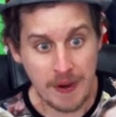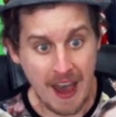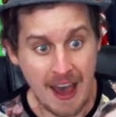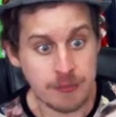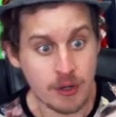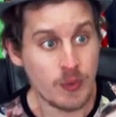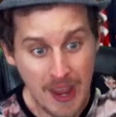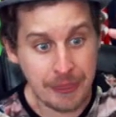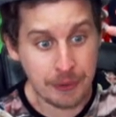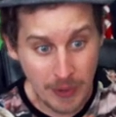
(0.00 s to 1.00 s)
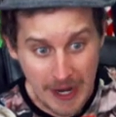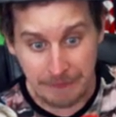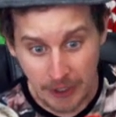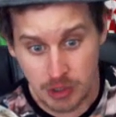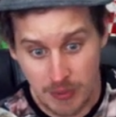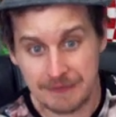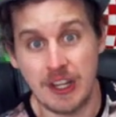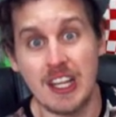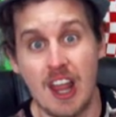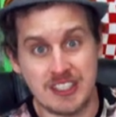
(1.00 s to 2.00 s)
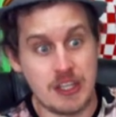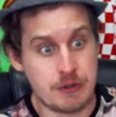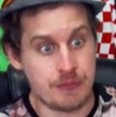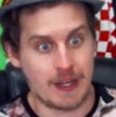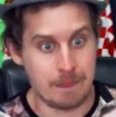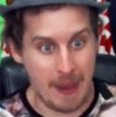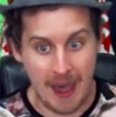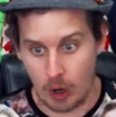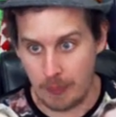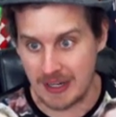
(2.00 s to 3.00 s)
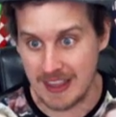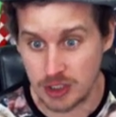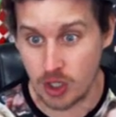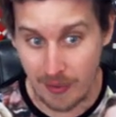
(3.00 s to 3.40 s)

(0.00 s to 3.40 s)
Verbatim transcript: we've had we have three foot draft unlocks in this freaking pack opening. That's